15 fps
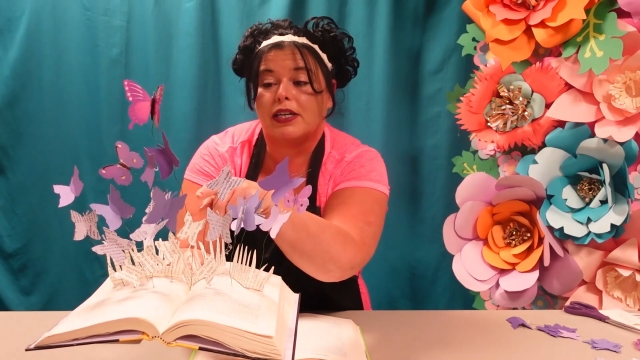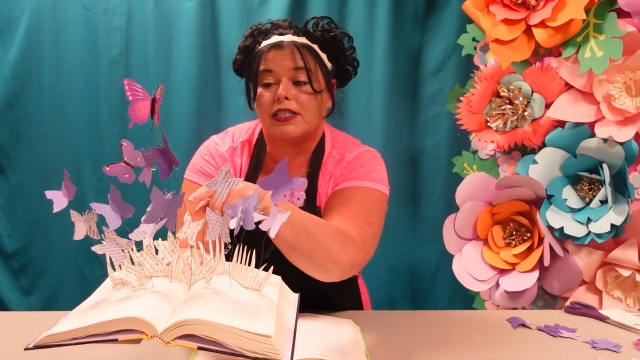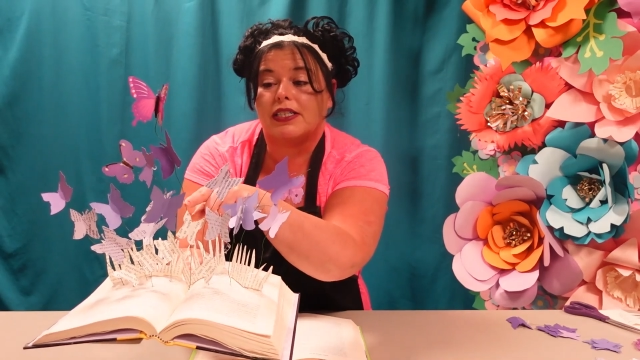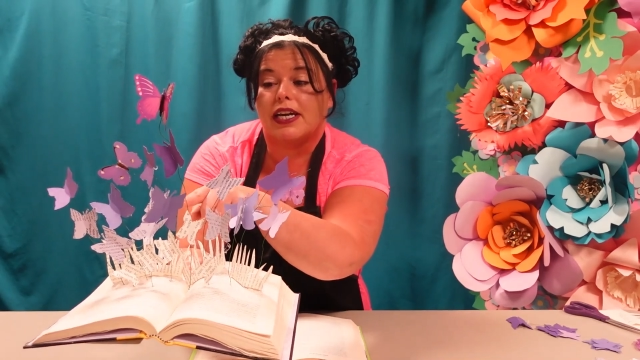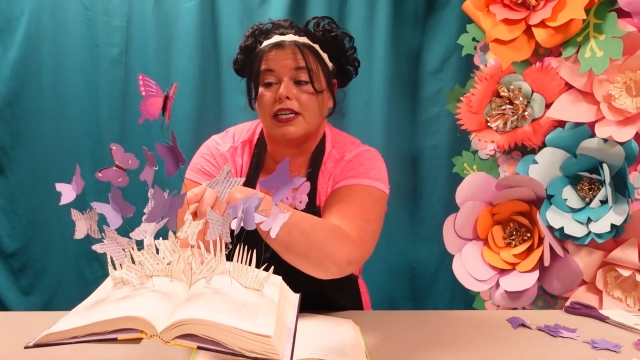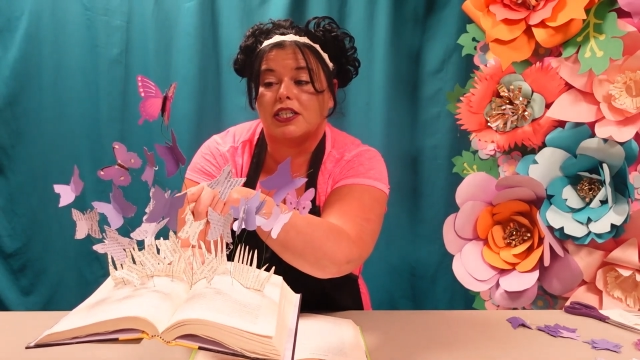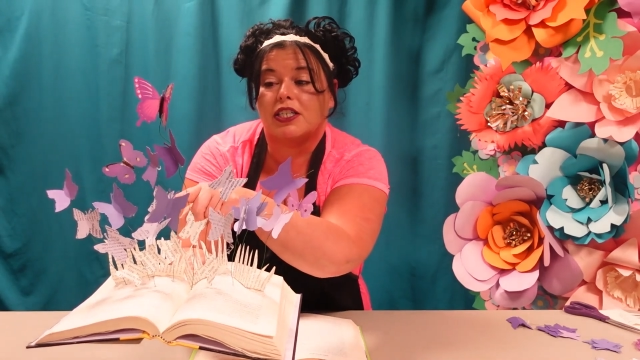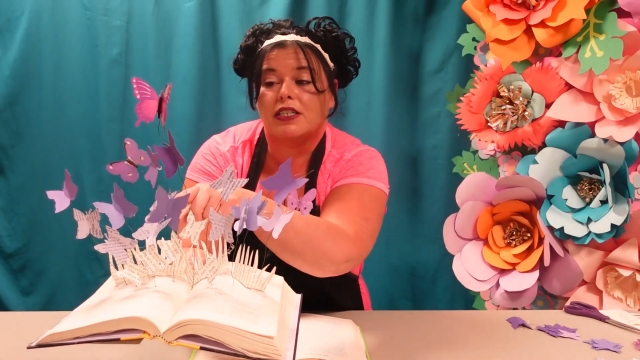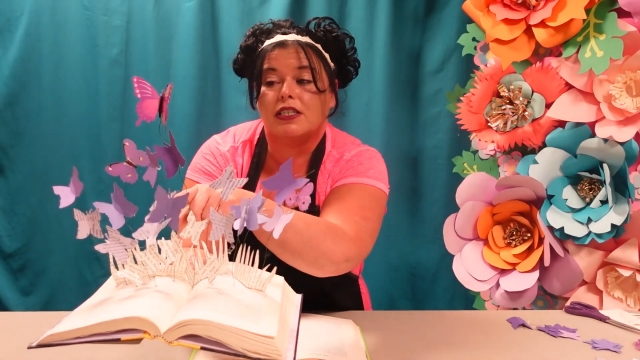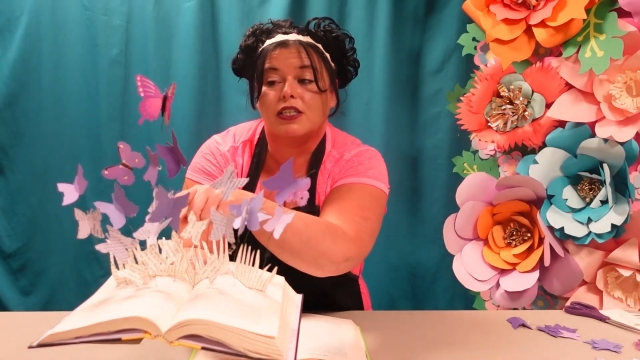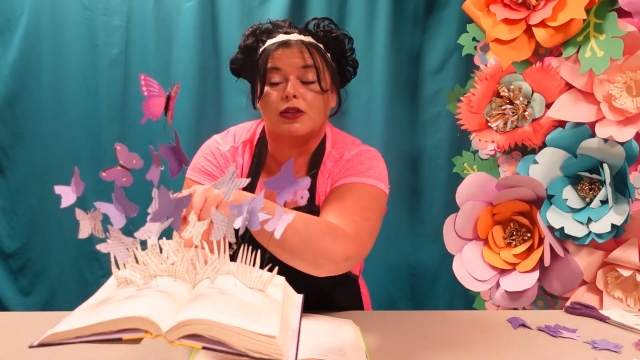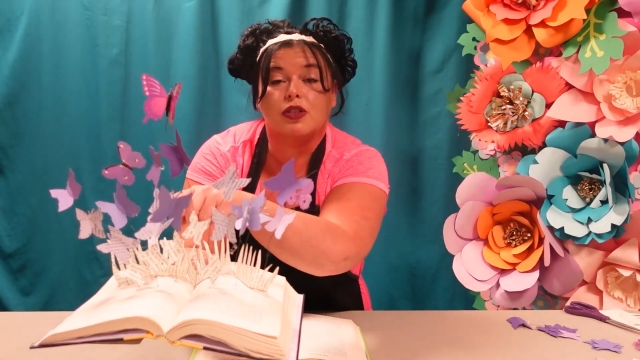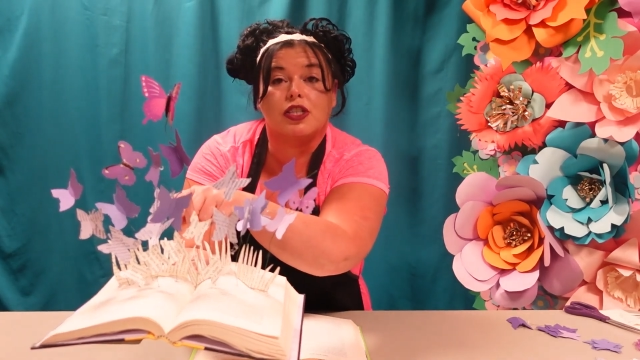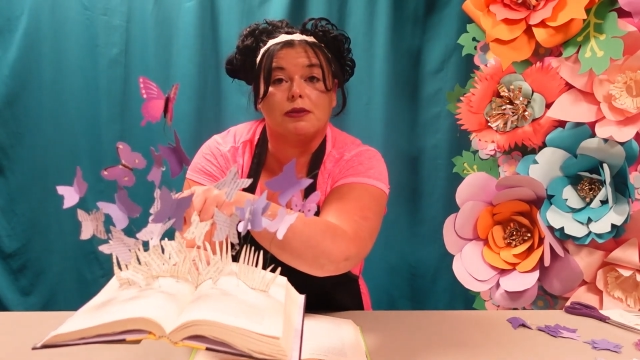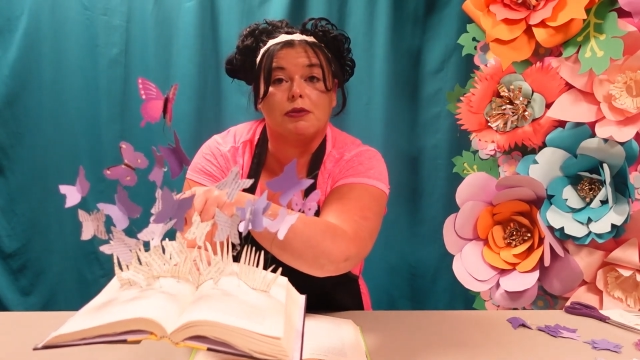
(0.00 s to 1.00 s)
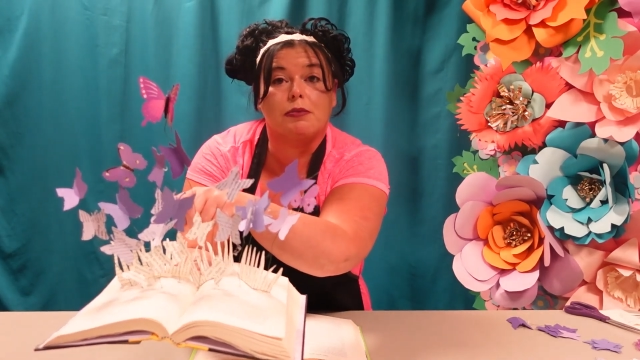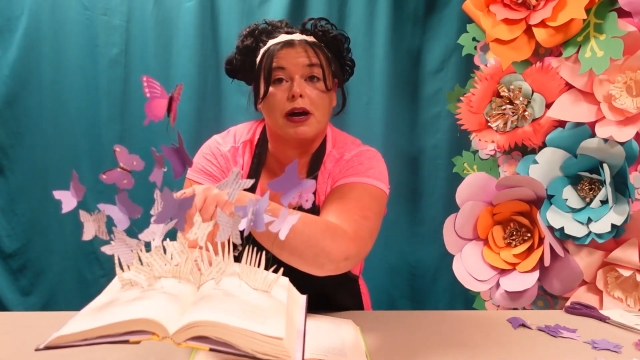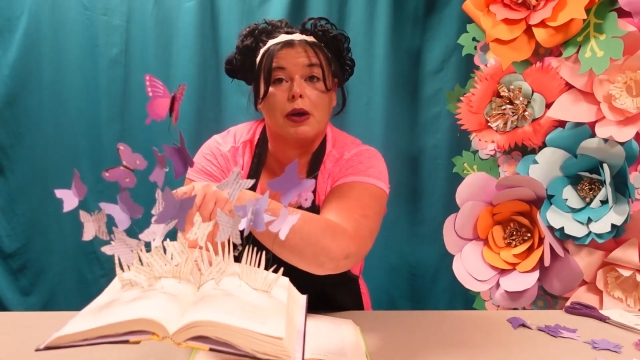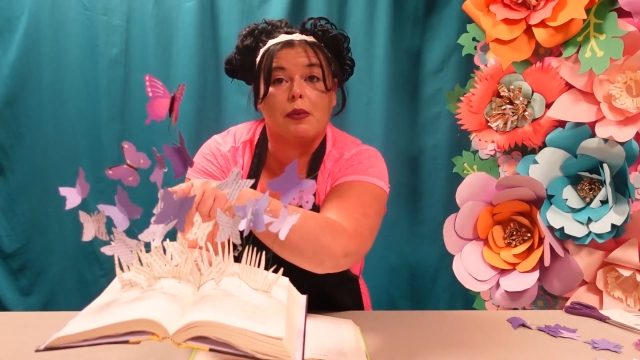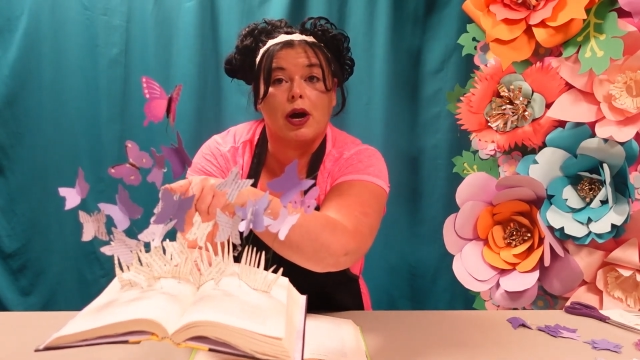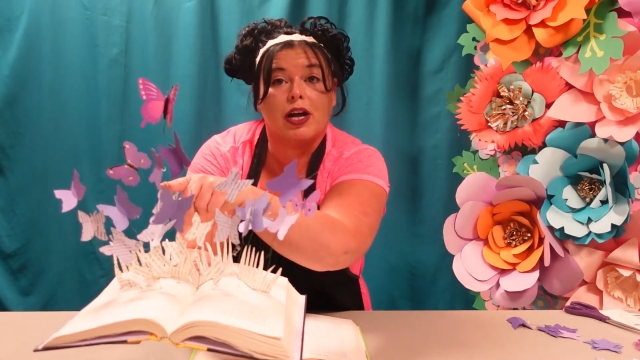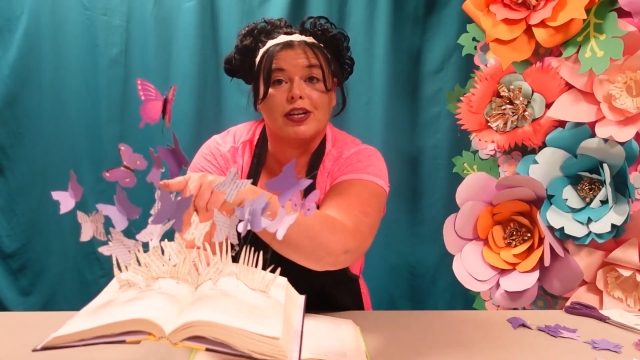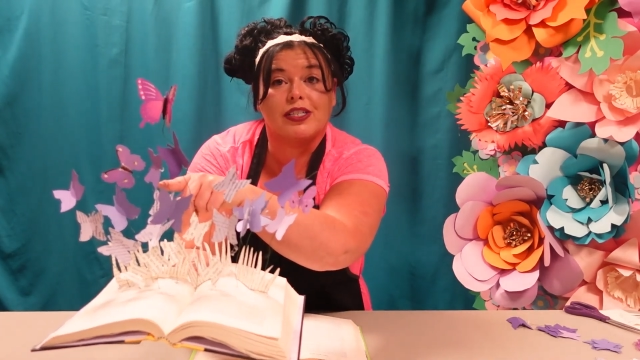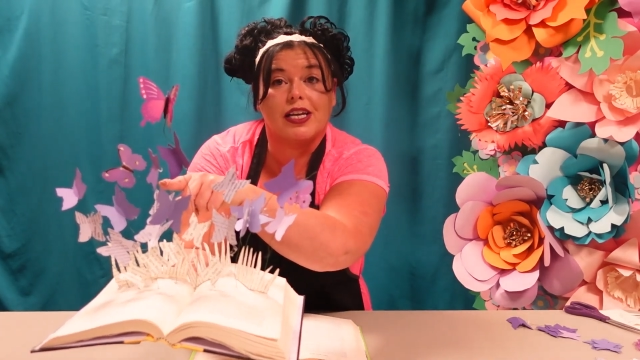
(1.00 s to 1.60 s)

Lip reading: section. So some of my wires